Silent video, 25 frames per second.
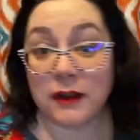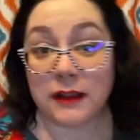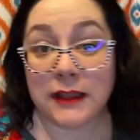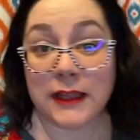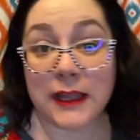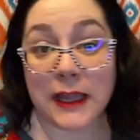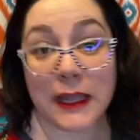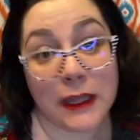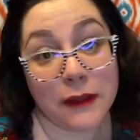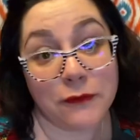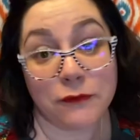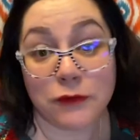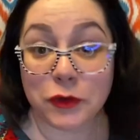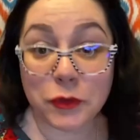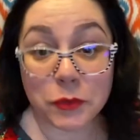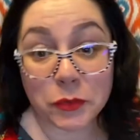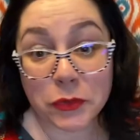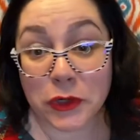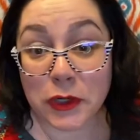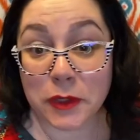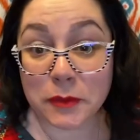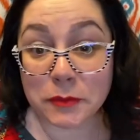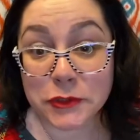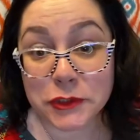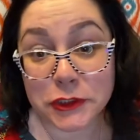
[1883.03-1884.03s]
I have no
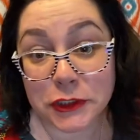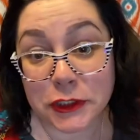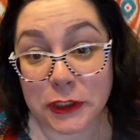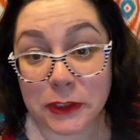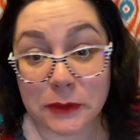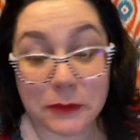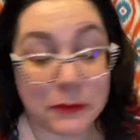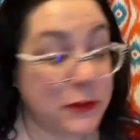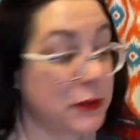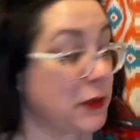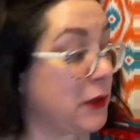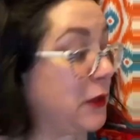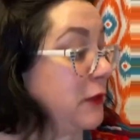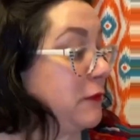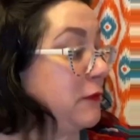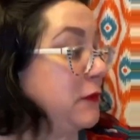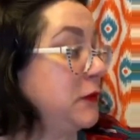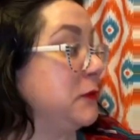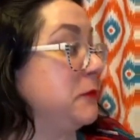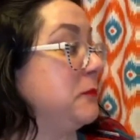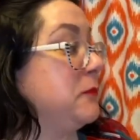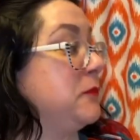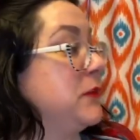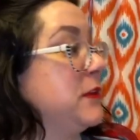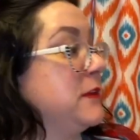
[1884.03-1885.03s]
problem sharing with all of
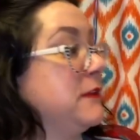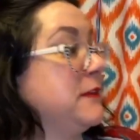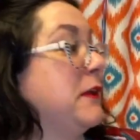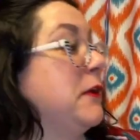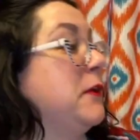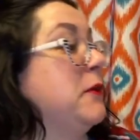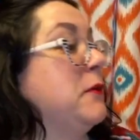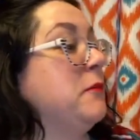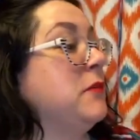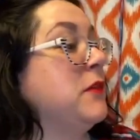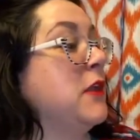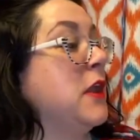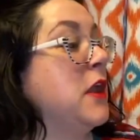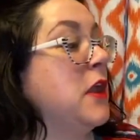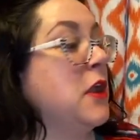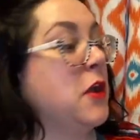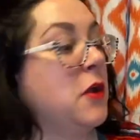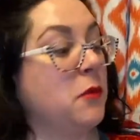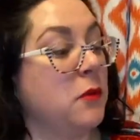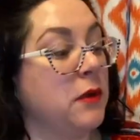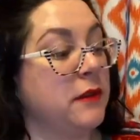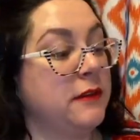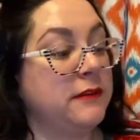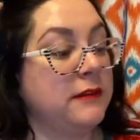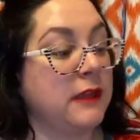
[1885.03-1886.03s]
you. So
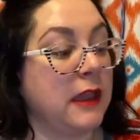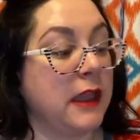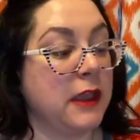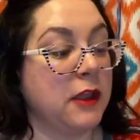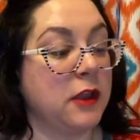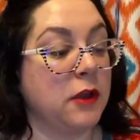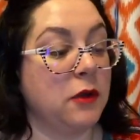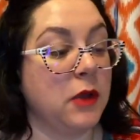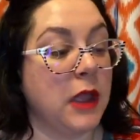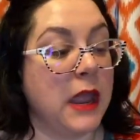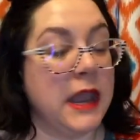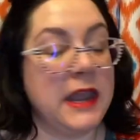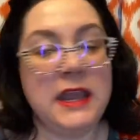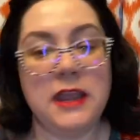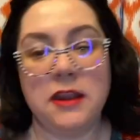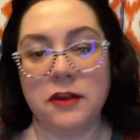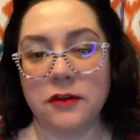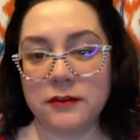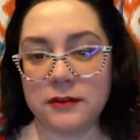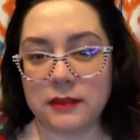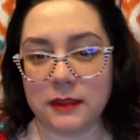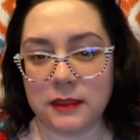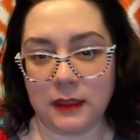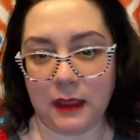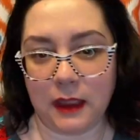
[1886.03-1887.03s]
once I go, and here's
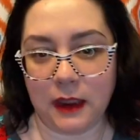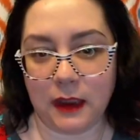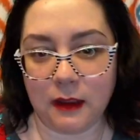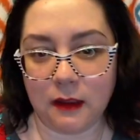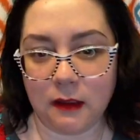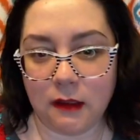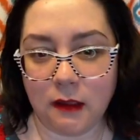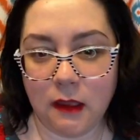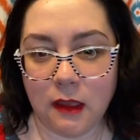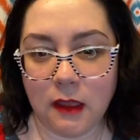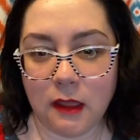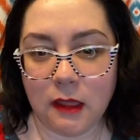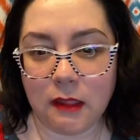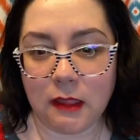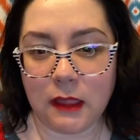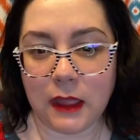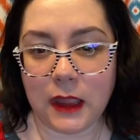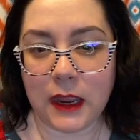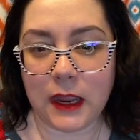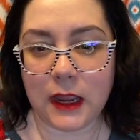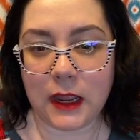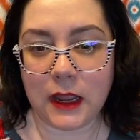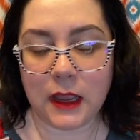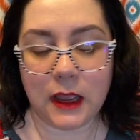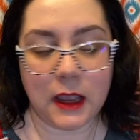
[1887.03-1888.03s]
the thing,
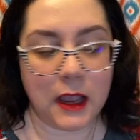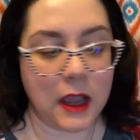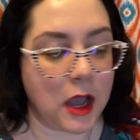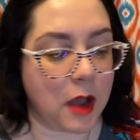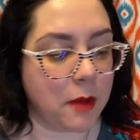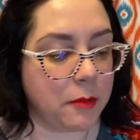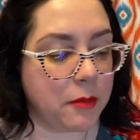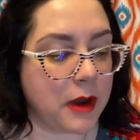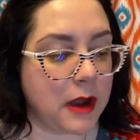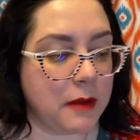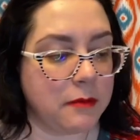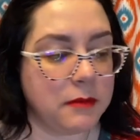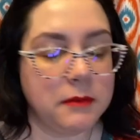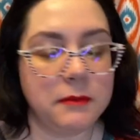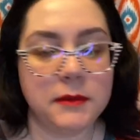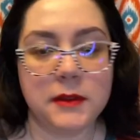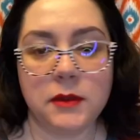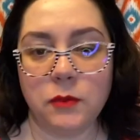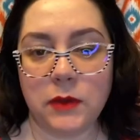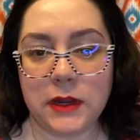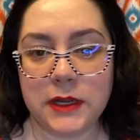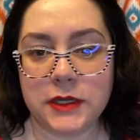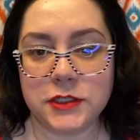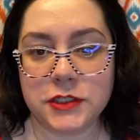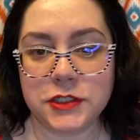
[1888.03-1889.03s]
like, I'll probably
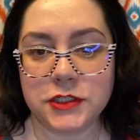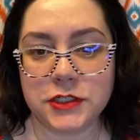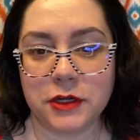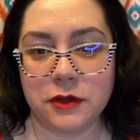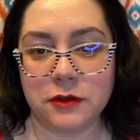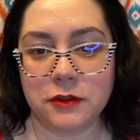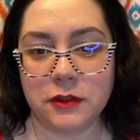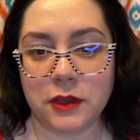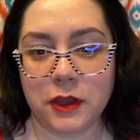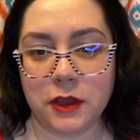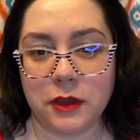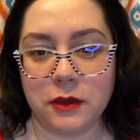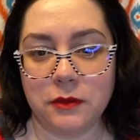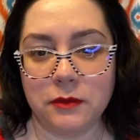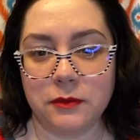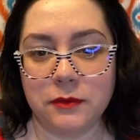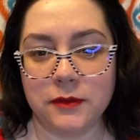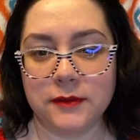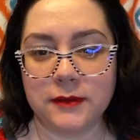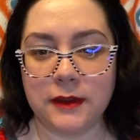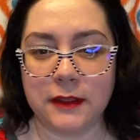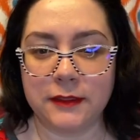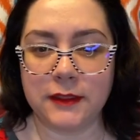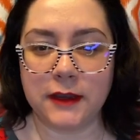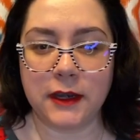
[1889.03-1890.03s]
wait to share the codes.
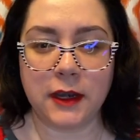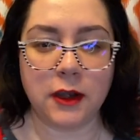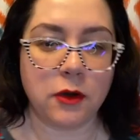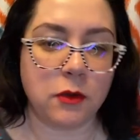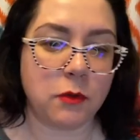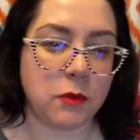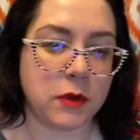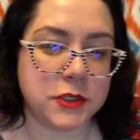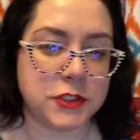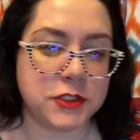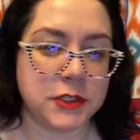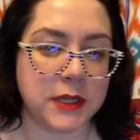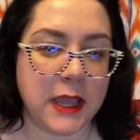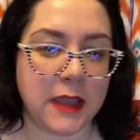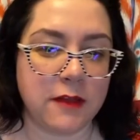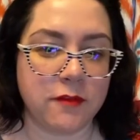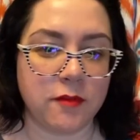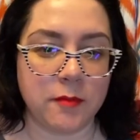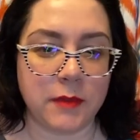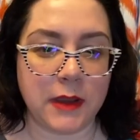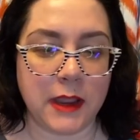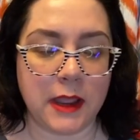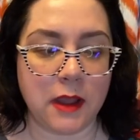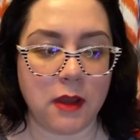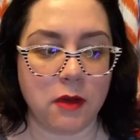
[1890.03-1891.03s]
Not that I don't want you to have them
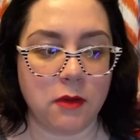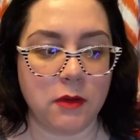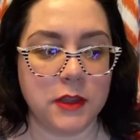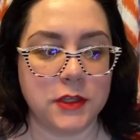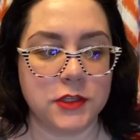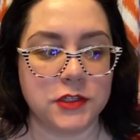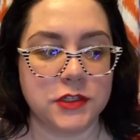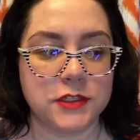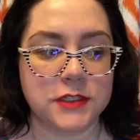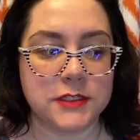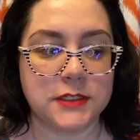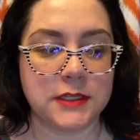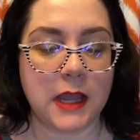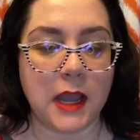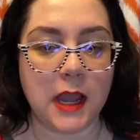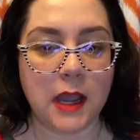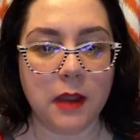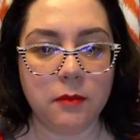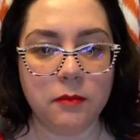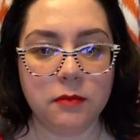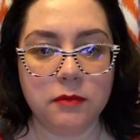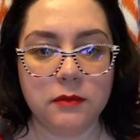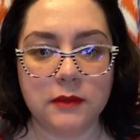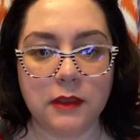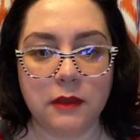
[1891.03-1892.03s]
now. It's just,
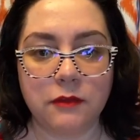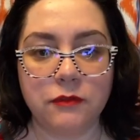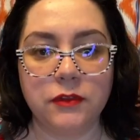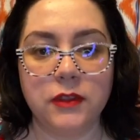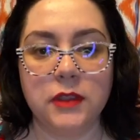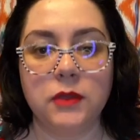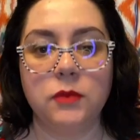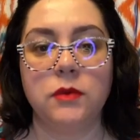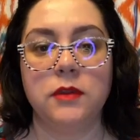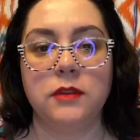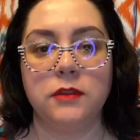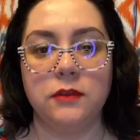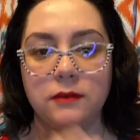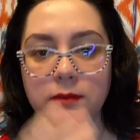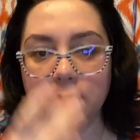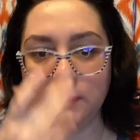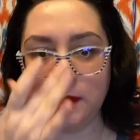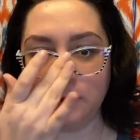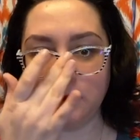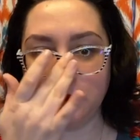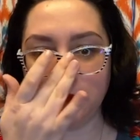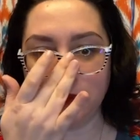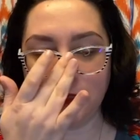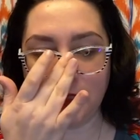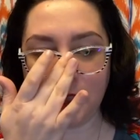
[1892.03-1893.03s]
I'm definitely one of those
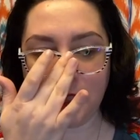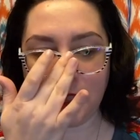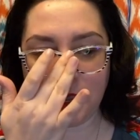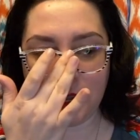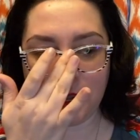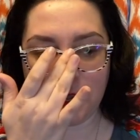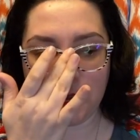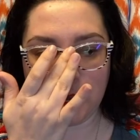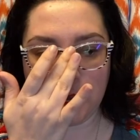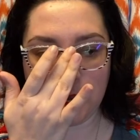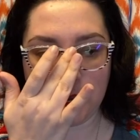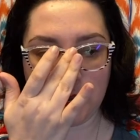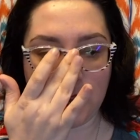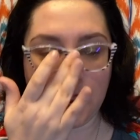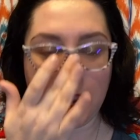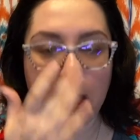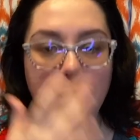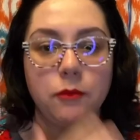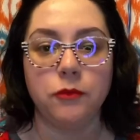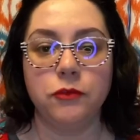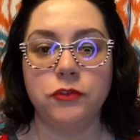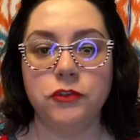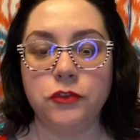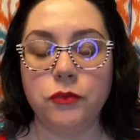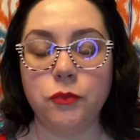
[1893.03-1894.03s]
people that I
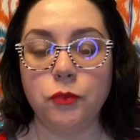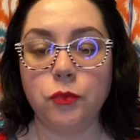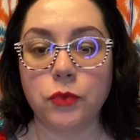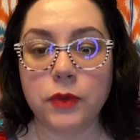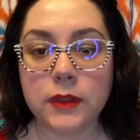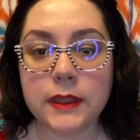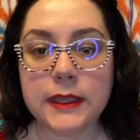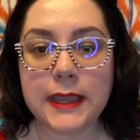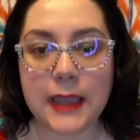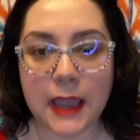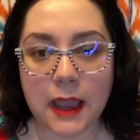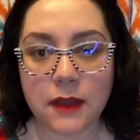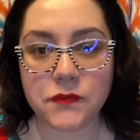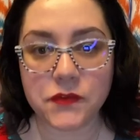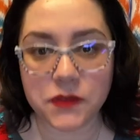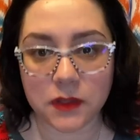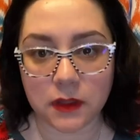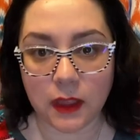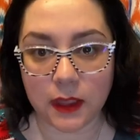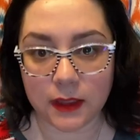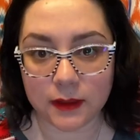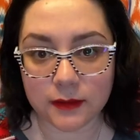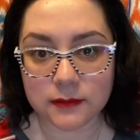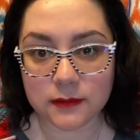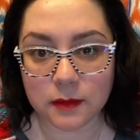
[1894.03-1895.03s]
really have to
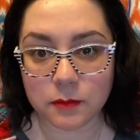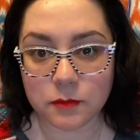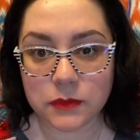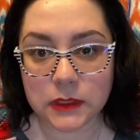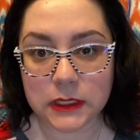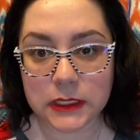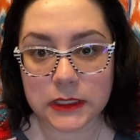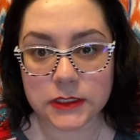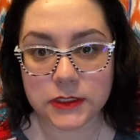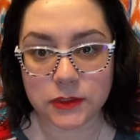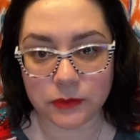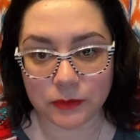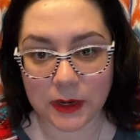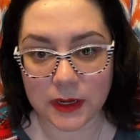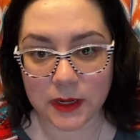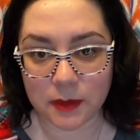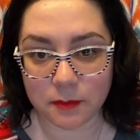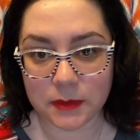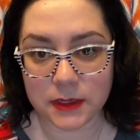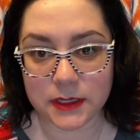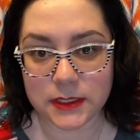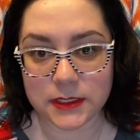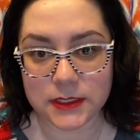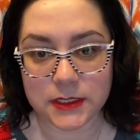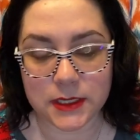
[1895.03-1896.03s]
like something to
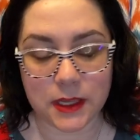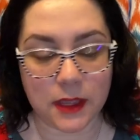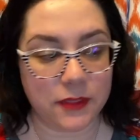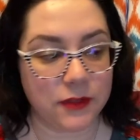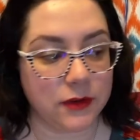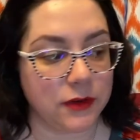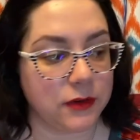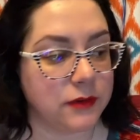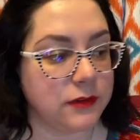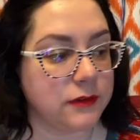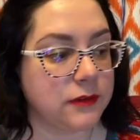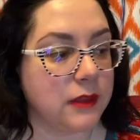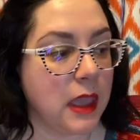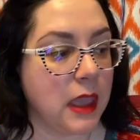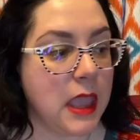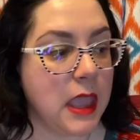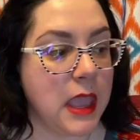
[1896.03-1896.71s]
recommend it to others.